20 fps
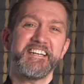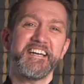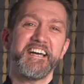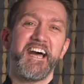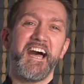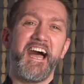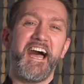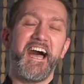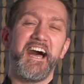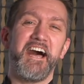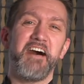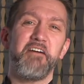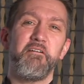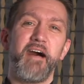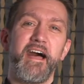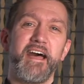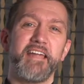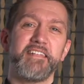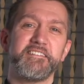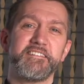
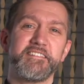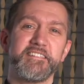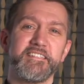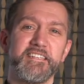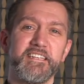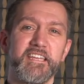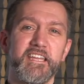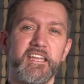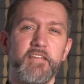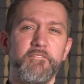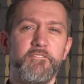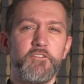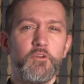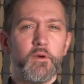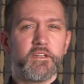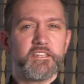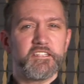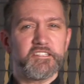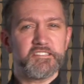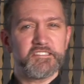And if you
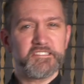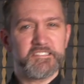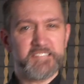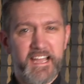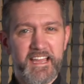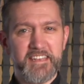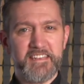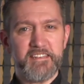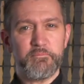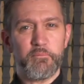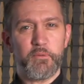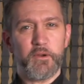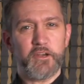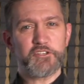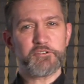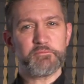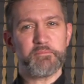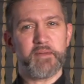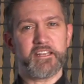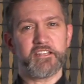understand
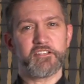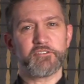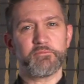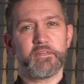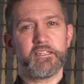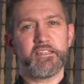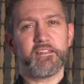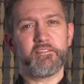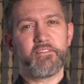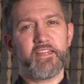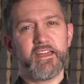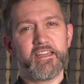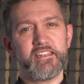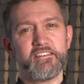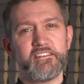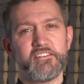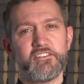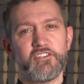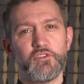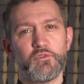impression management,
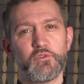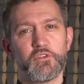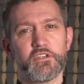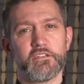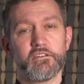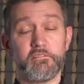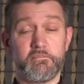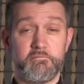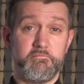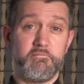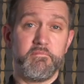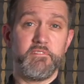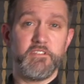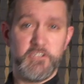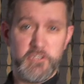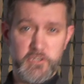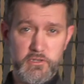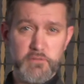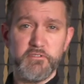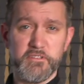then you can
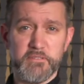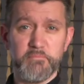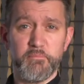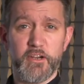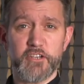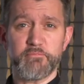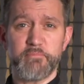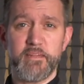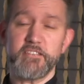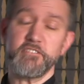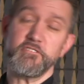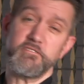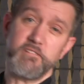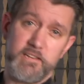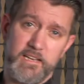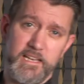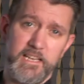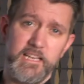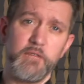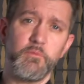use impression management.
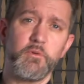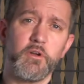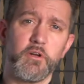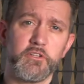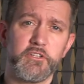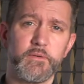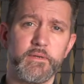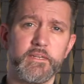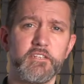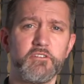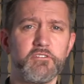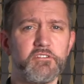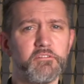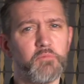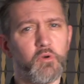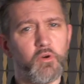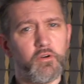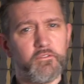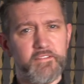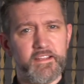Clearly, we'll do it, use it
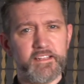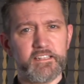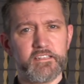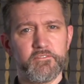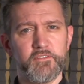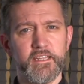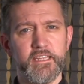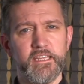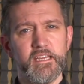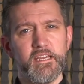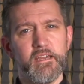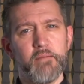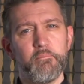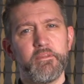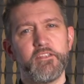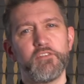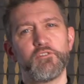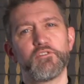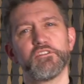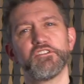more effectively, but
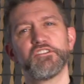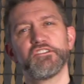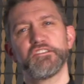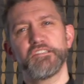you can see